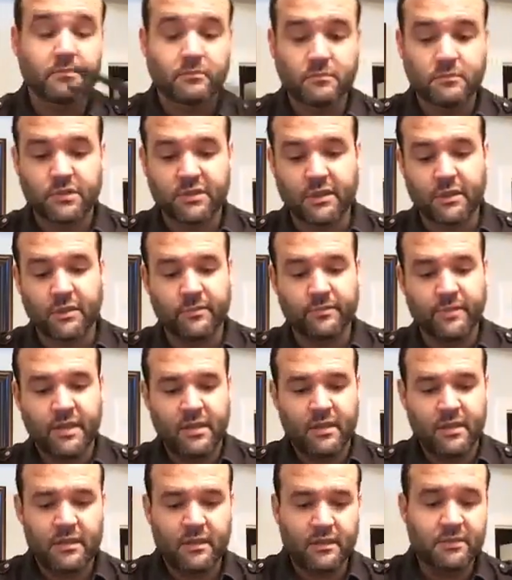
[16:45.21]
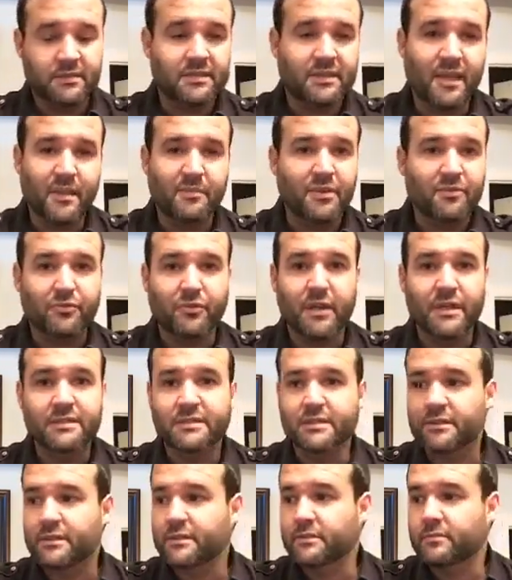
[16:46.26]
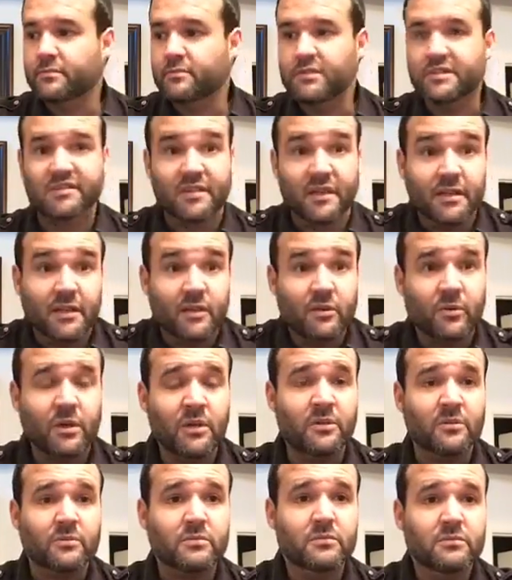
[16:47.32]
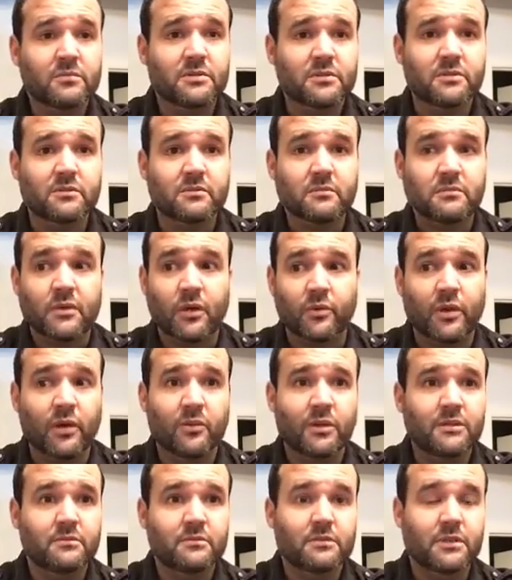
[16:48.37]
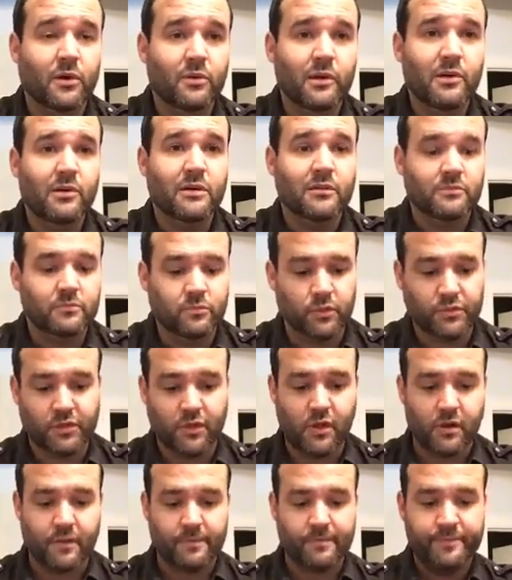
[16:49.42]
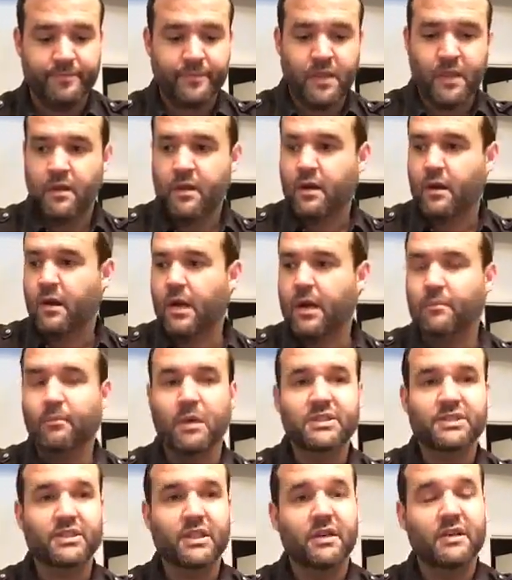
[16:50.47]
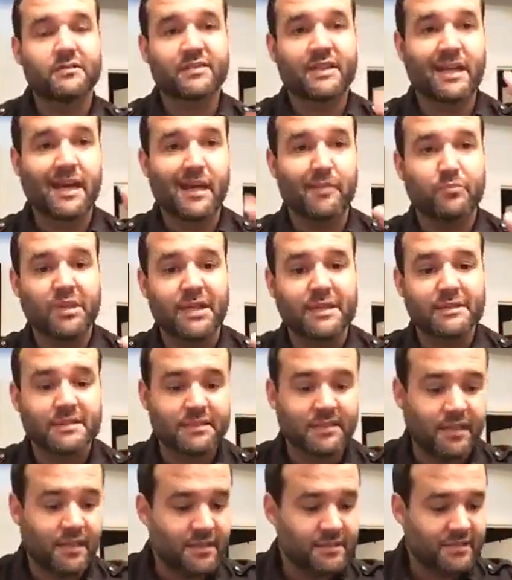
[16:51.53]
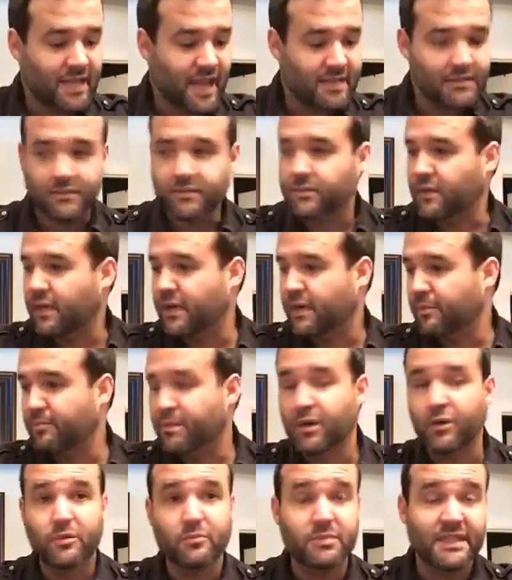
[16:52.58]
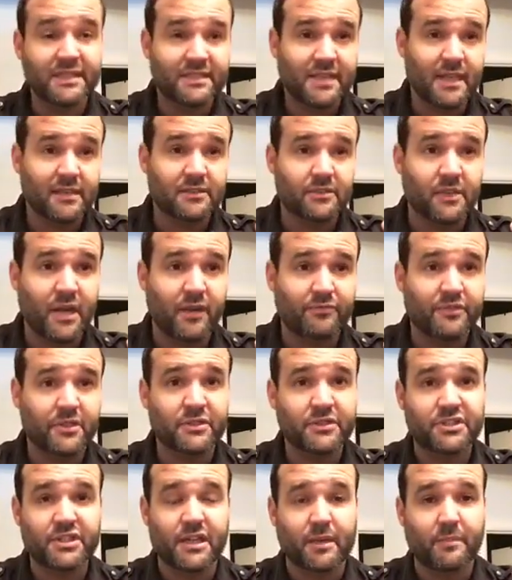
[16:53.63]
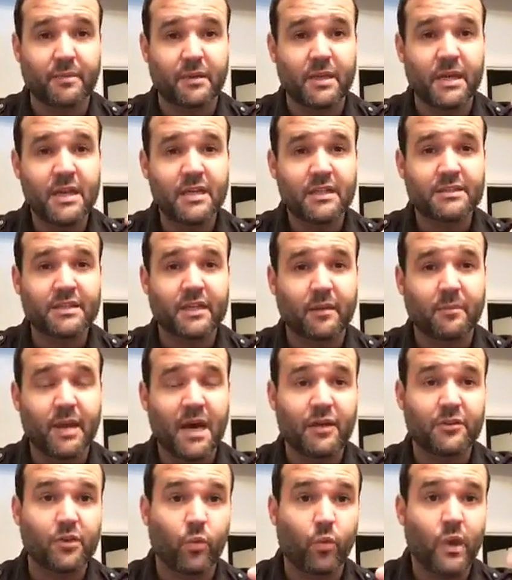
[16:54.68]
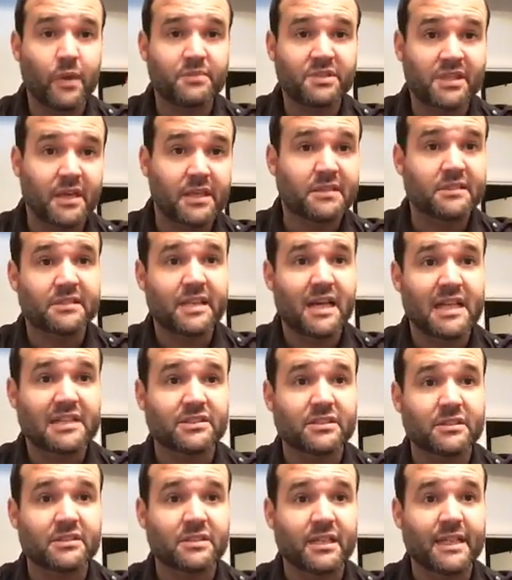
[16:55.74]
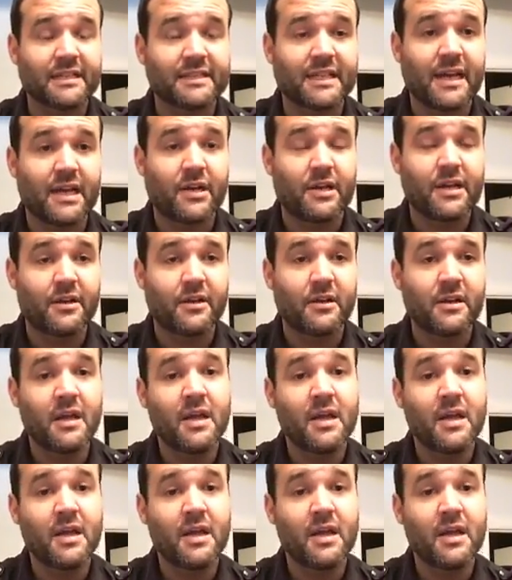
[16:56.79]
So you just can't be afraid to say you don't know. Just don't know it. Go learn it. We'll talk. All right, much love. God bless. Barrel and Blade Tactical Outfitters. Check them out. Their website is attached to this link down here.